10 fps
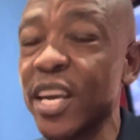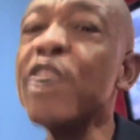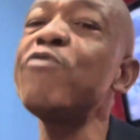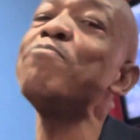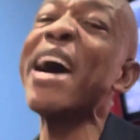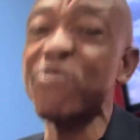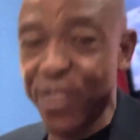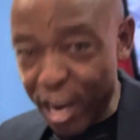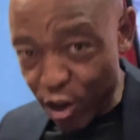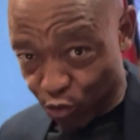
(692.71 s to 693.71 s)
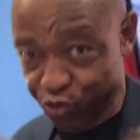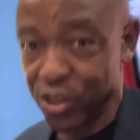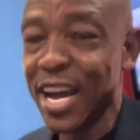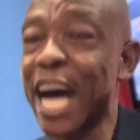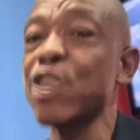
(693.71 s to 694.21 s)
If my values
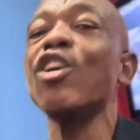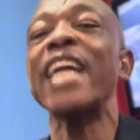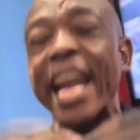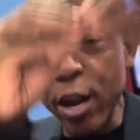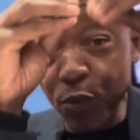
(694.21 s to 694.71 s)
are not aligned